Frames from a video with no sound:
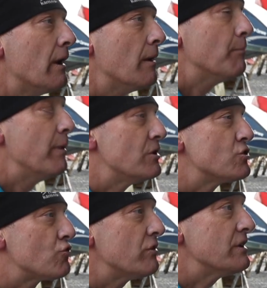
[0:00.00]
in big
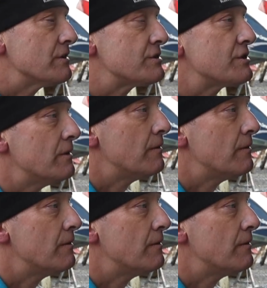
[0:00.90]
streaks.